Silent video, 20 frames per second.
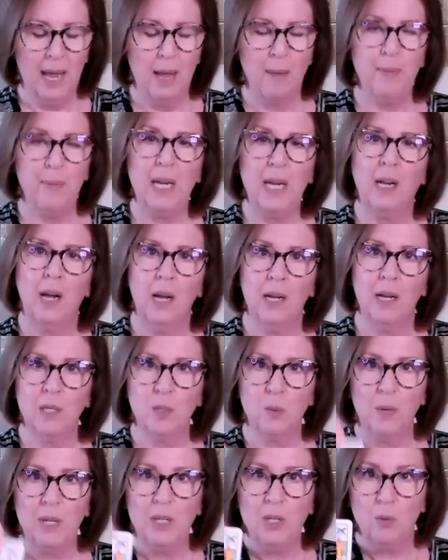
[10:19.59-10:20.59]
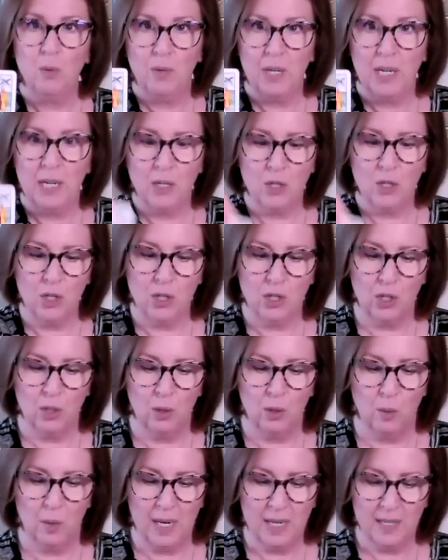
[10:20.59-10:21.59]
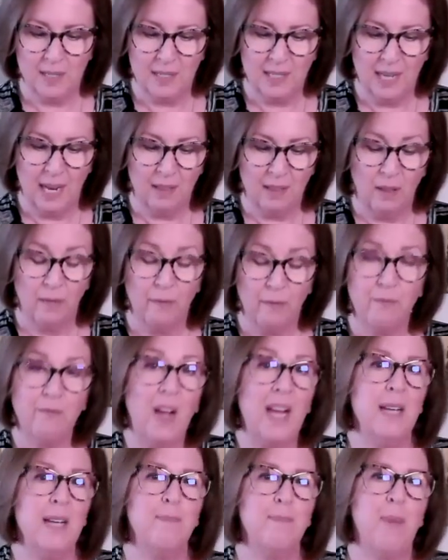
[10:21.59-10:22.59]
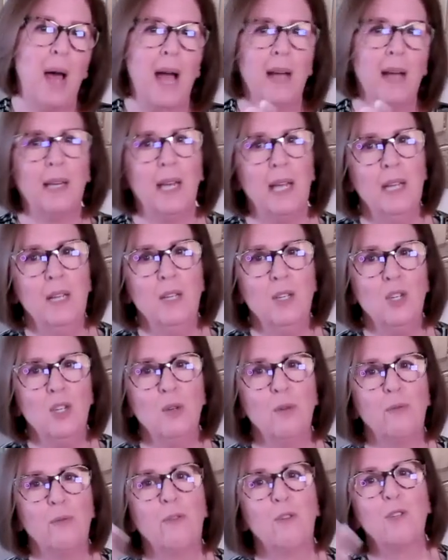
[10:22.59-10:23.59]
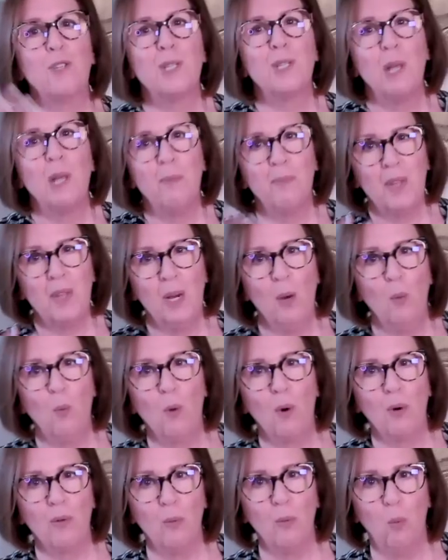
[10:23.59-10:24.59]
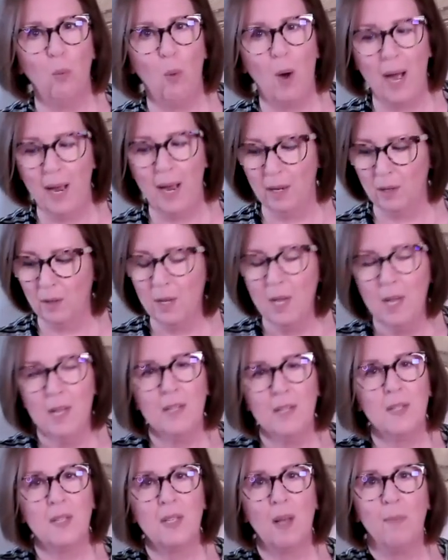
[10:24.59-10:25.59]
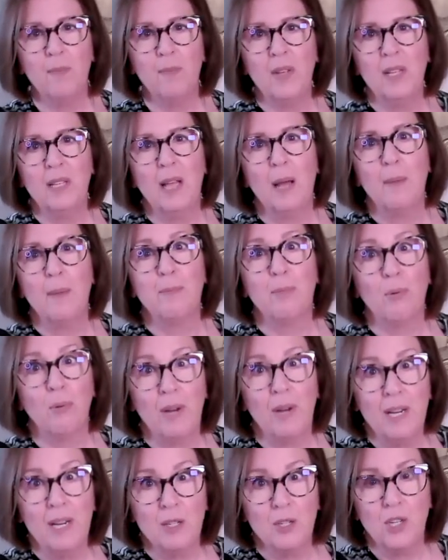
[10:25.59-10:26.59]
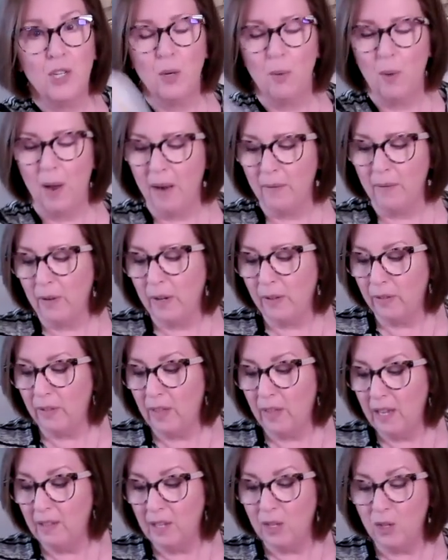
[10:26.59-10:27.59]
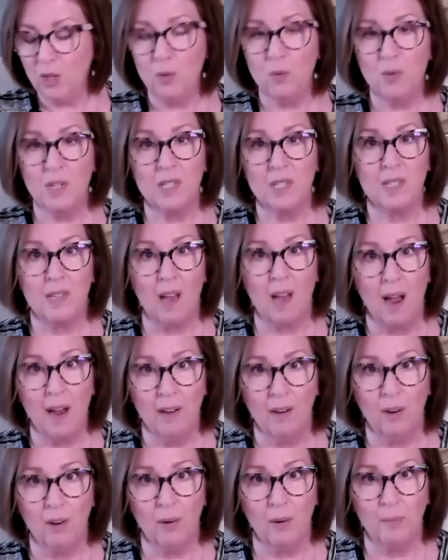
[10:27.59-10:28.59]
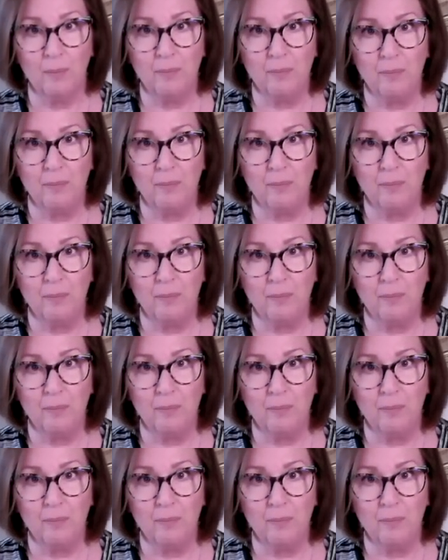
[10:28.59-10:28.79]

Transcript: Because what you need to do is get the fight back in you for something worthwhile, something that brings you everything that you desire.